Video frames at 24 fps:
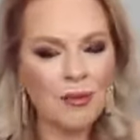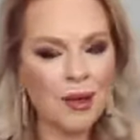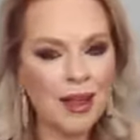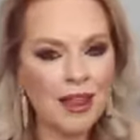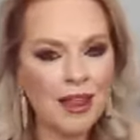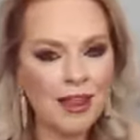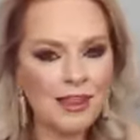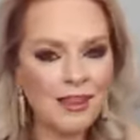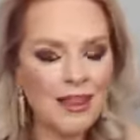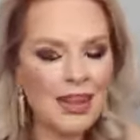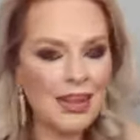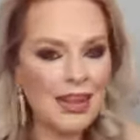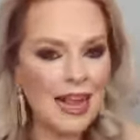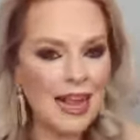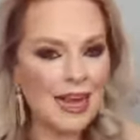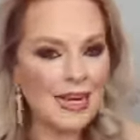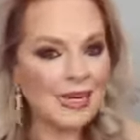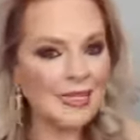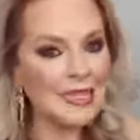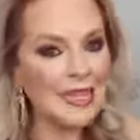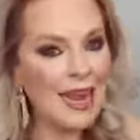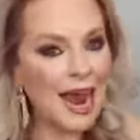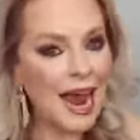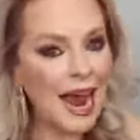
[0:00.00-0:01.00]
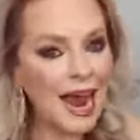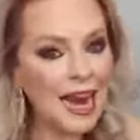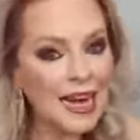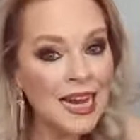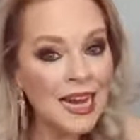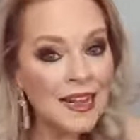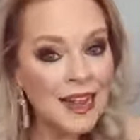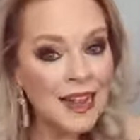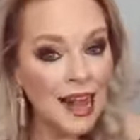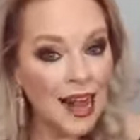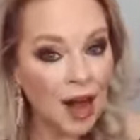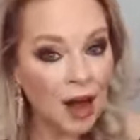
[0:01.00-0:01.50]
like things like
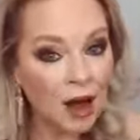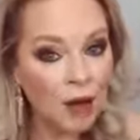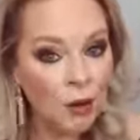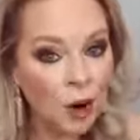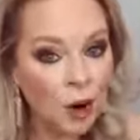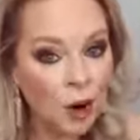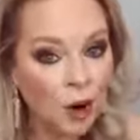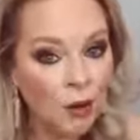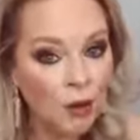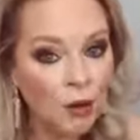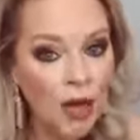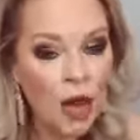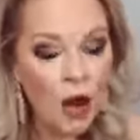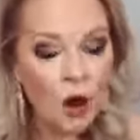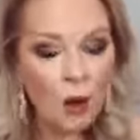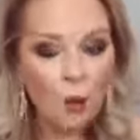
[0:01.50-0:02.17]
tennis elbow,